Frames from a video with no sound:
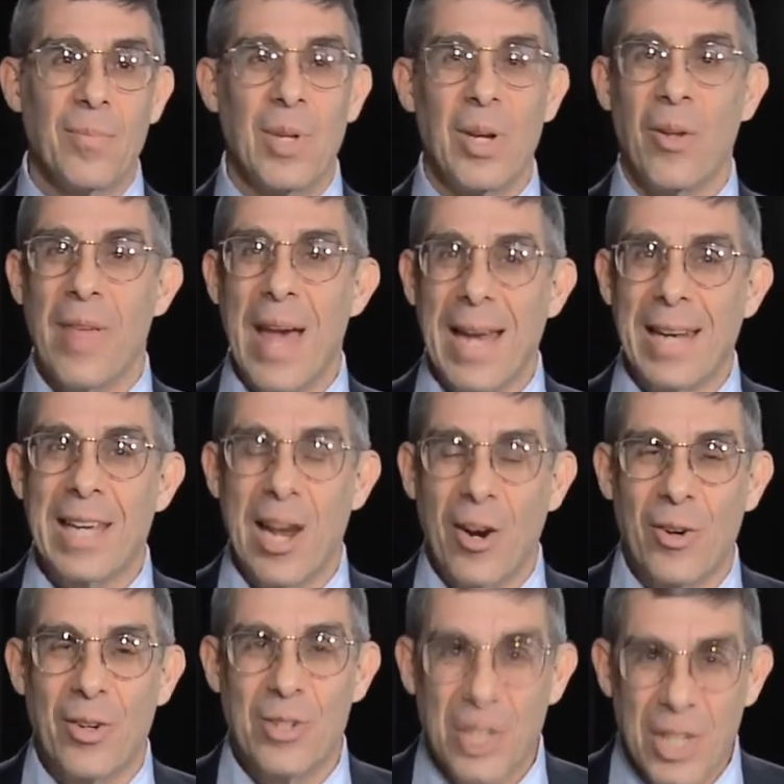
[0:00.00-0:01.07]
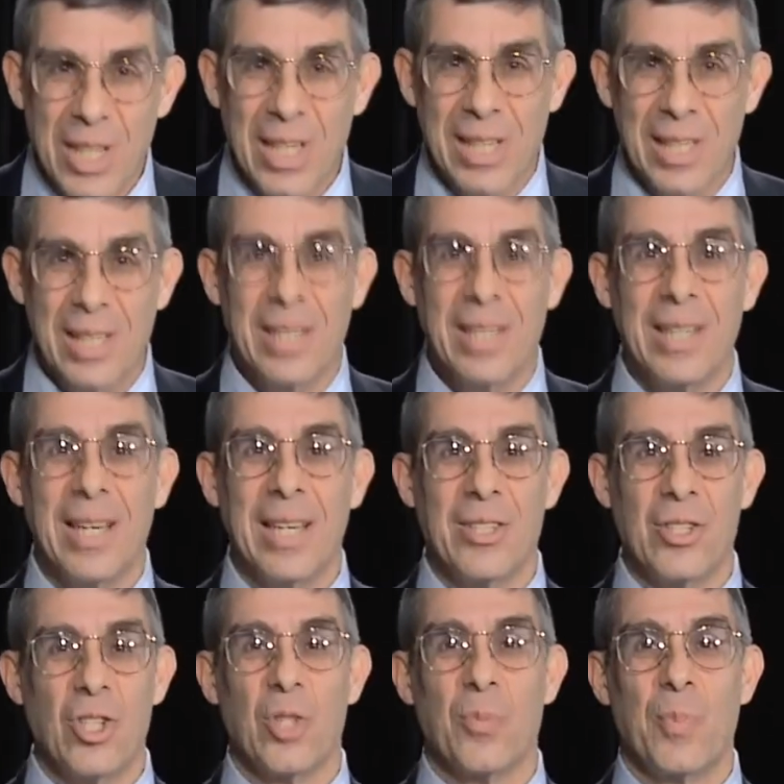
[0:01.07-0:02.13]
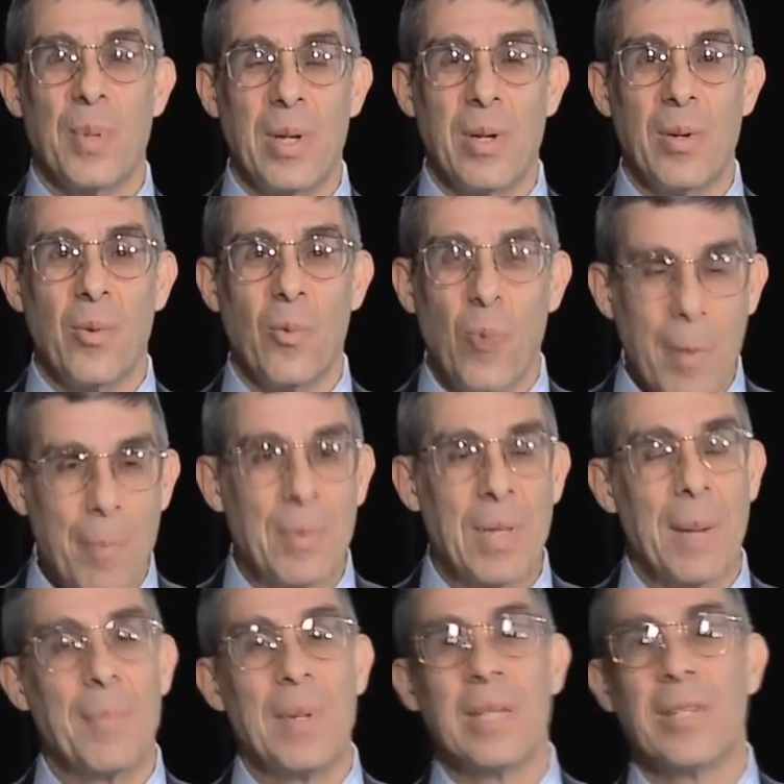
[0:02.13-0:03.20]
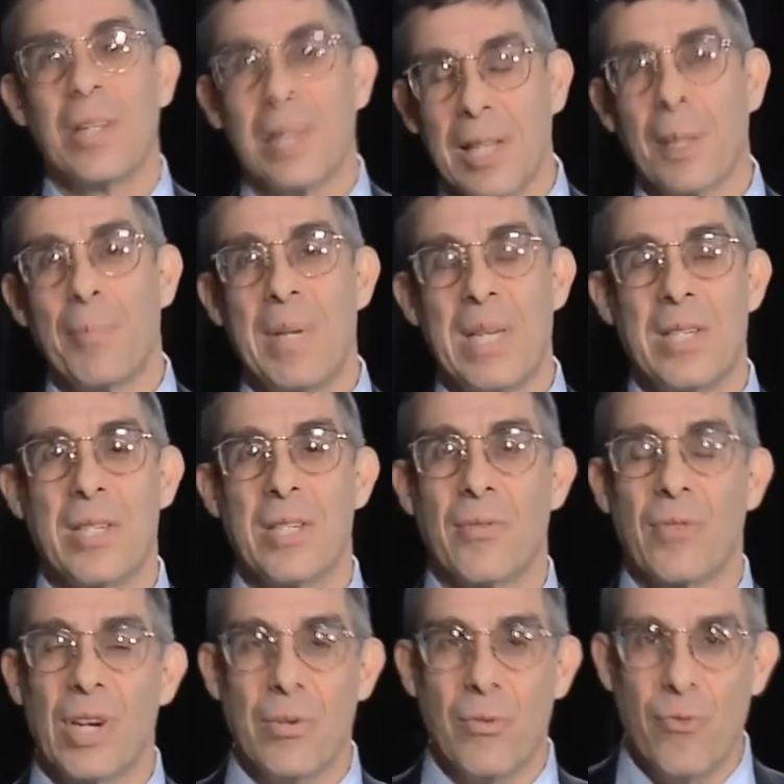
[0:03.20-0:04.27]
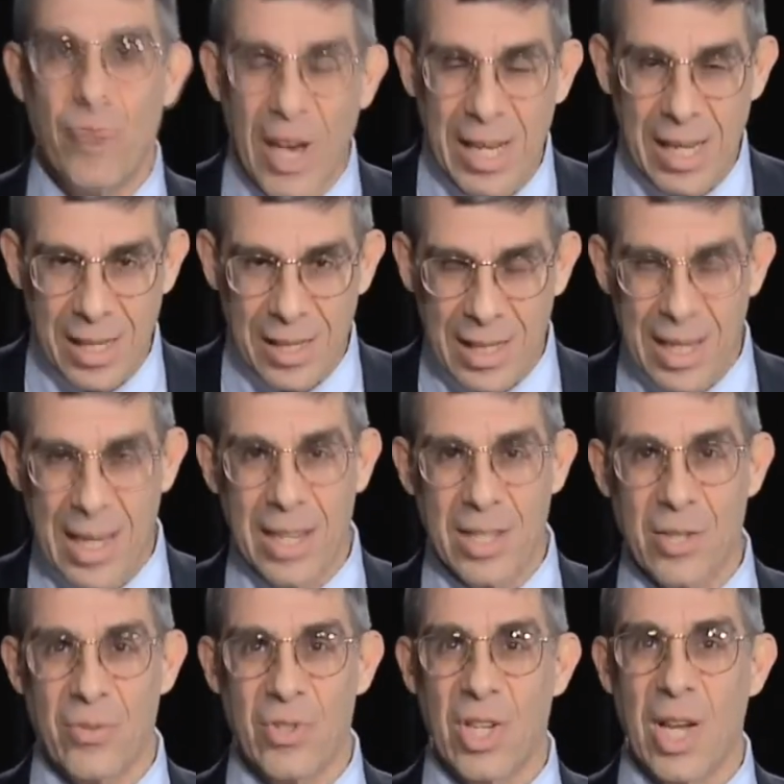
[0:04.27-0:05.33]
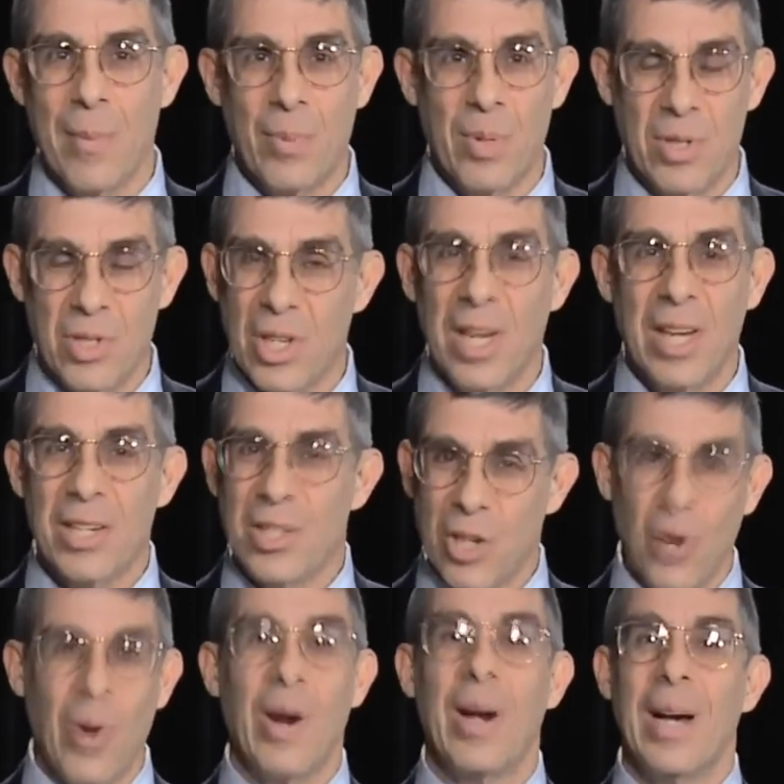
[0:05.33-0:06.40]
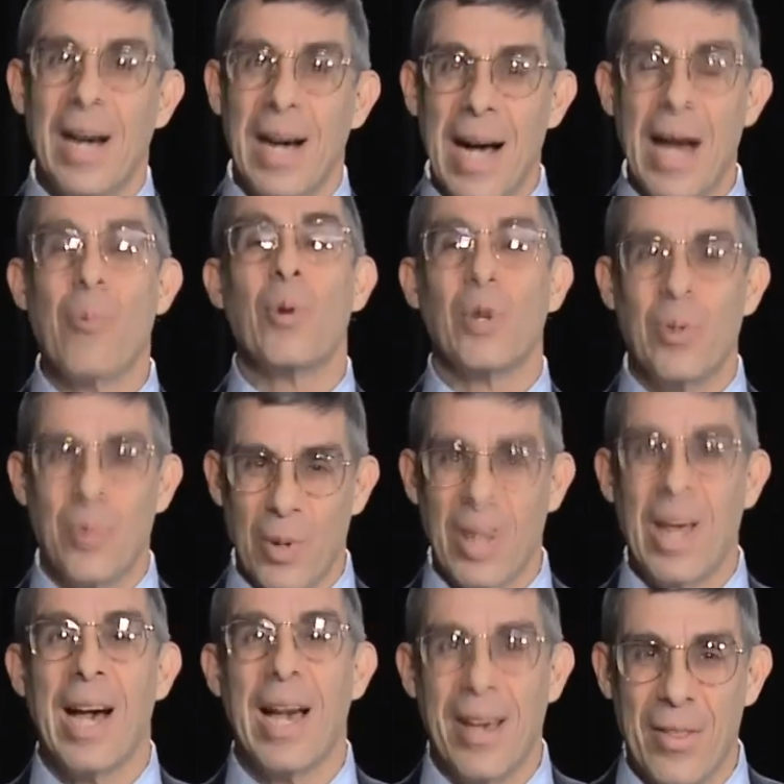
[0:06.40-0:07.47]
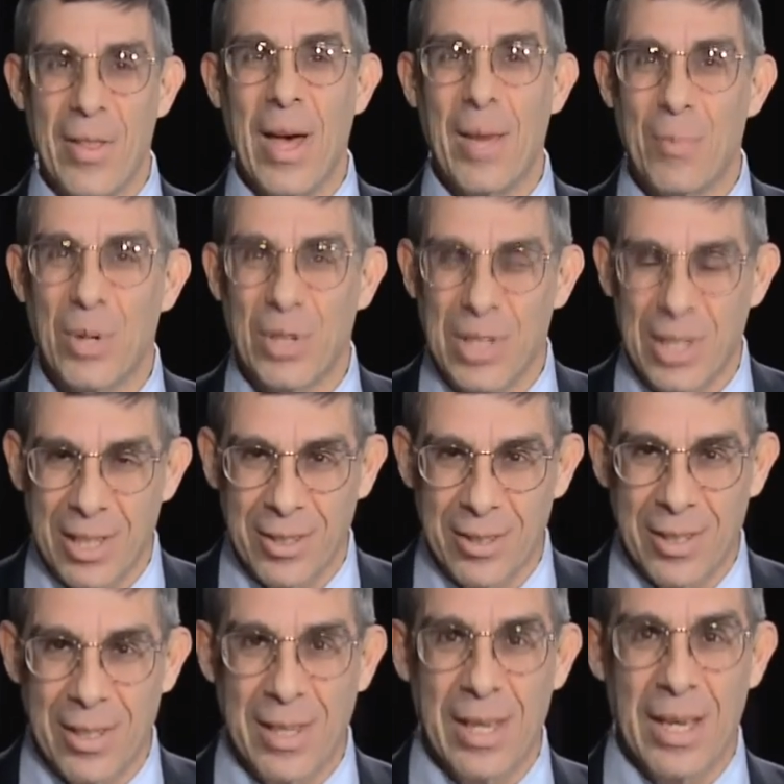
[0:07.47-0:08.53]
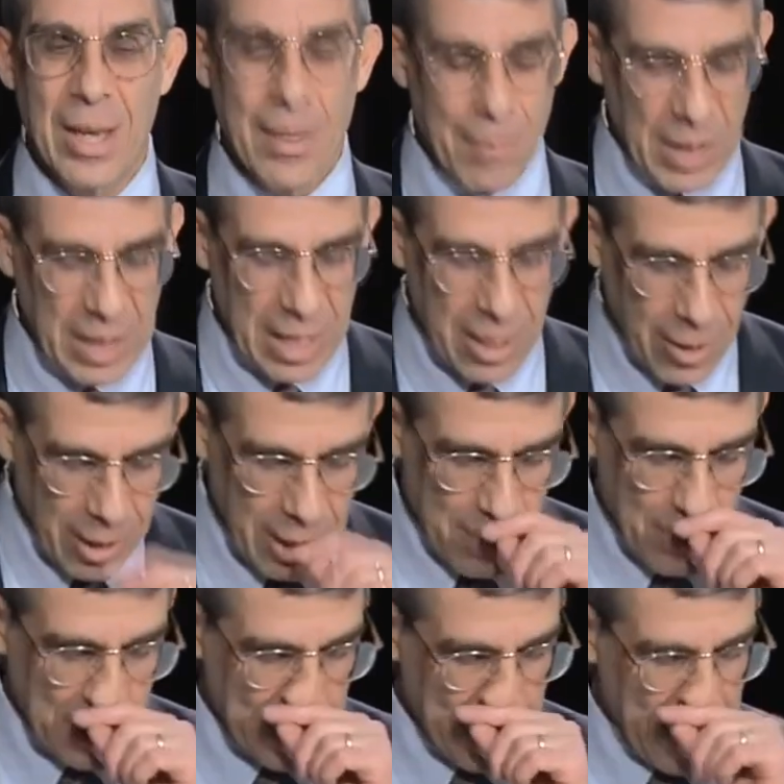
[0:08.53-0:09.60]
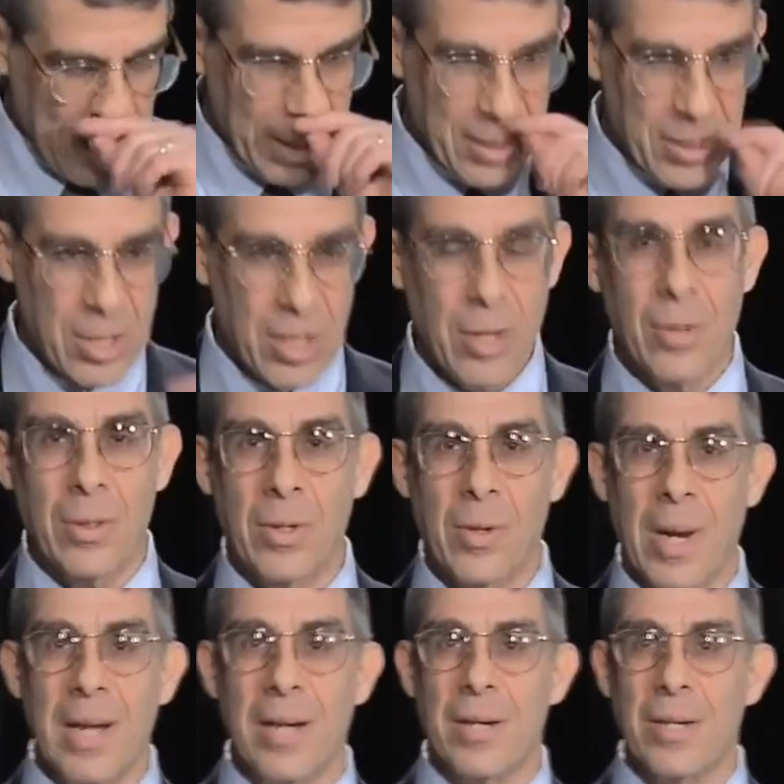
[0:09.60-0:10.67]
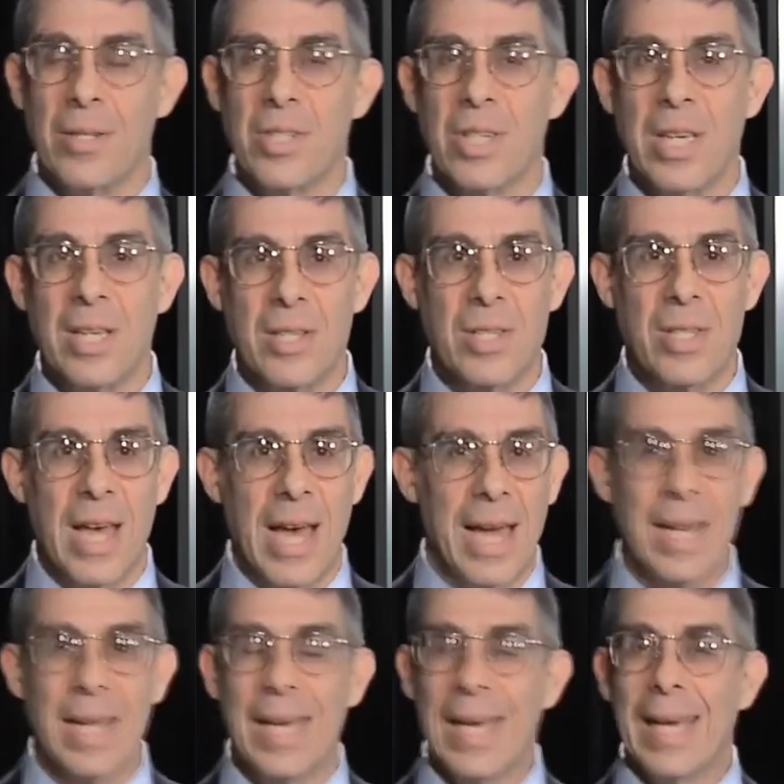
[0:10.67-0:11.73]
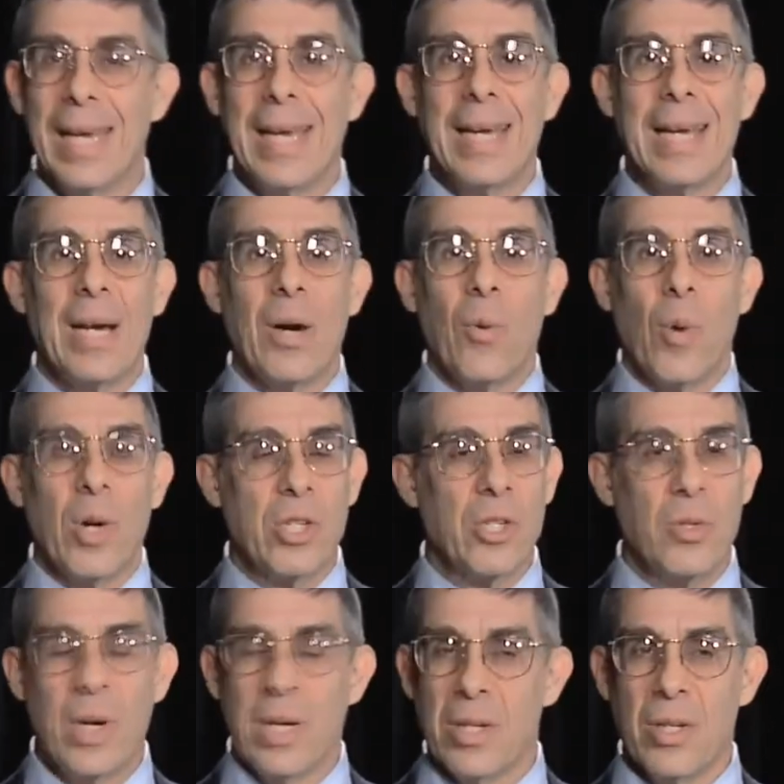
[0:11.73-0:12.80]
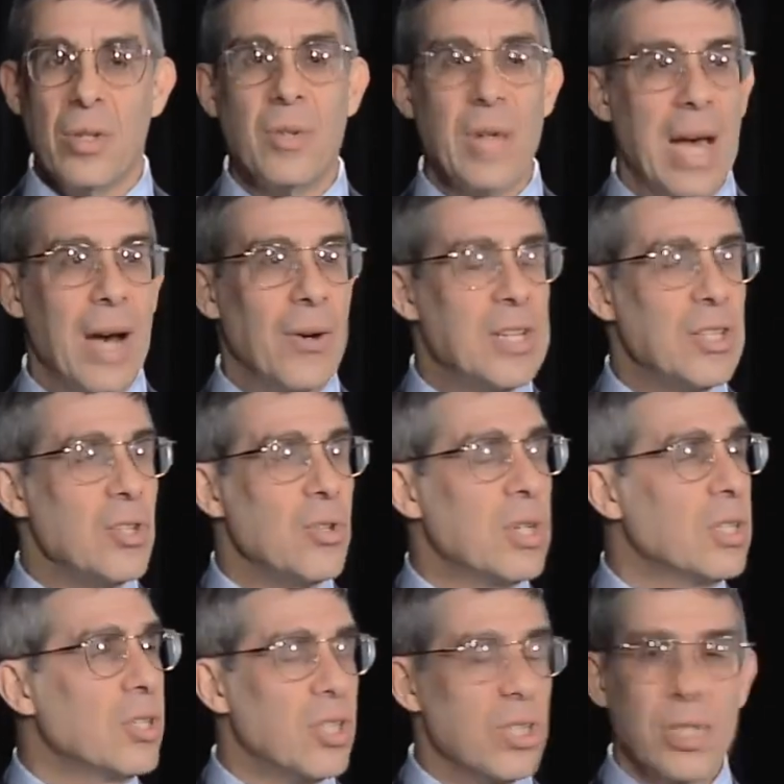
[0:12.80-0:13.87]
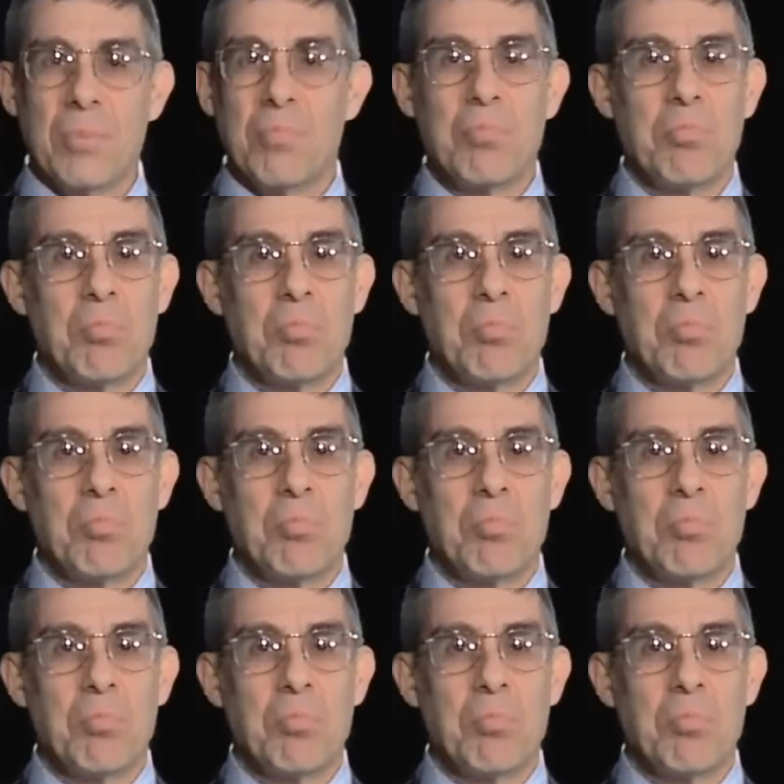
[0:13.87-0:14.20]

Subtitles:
that guarantee has just been ripped up into little pieces of confetti in the case of Cyprus, so I wouldn't rely on that particularly. But the argument about unsecured creditors is that what you can do now is you can just